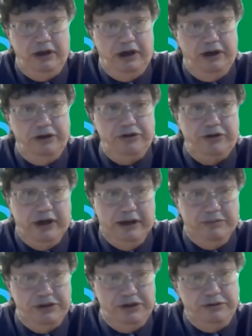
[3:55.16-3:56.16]
Other
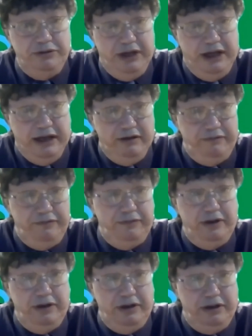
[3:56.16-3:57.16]
tribes don't have.
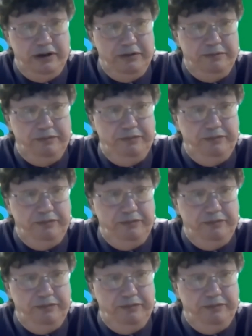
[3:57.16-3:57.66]
Uh,